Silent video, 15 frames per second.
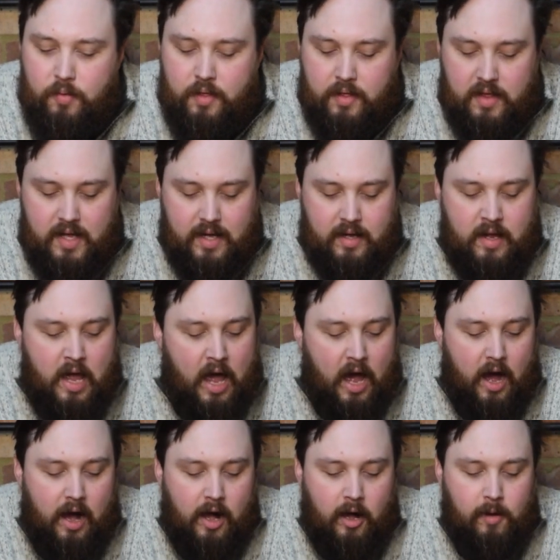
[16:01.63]
thick.
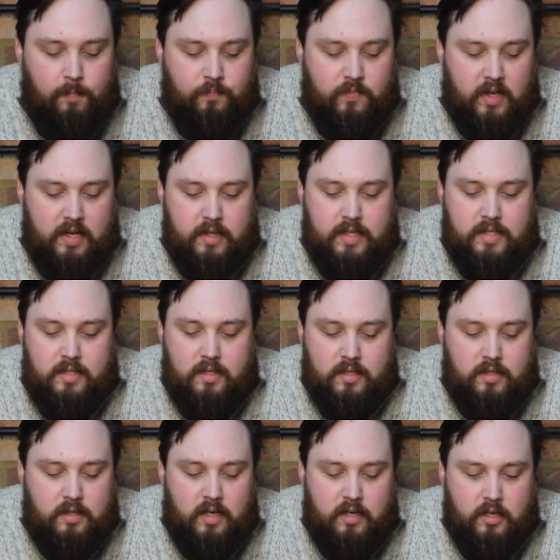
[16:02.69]
These
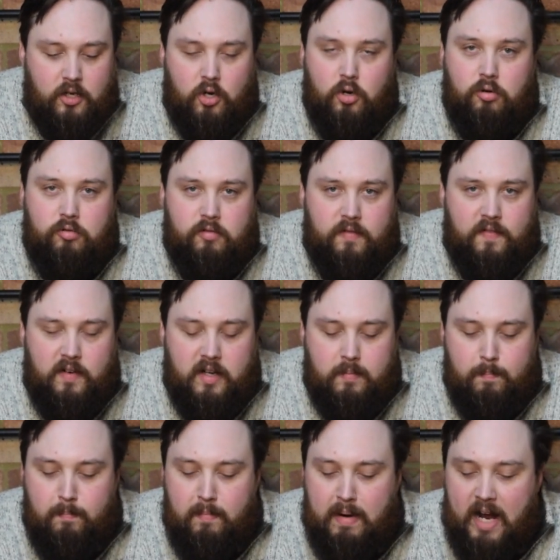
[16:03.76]
just kind of glorified
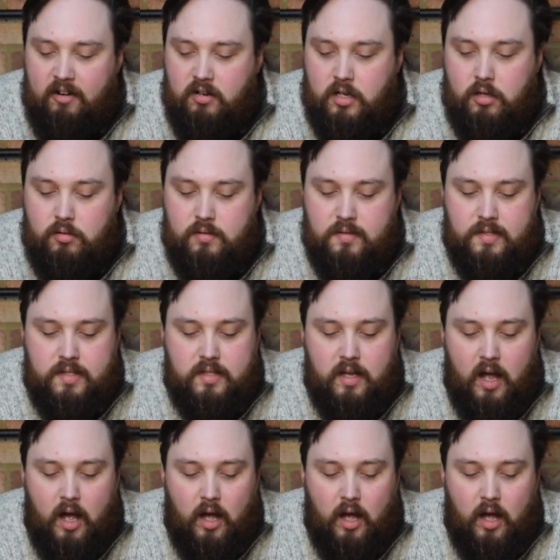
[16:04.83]
marigolds,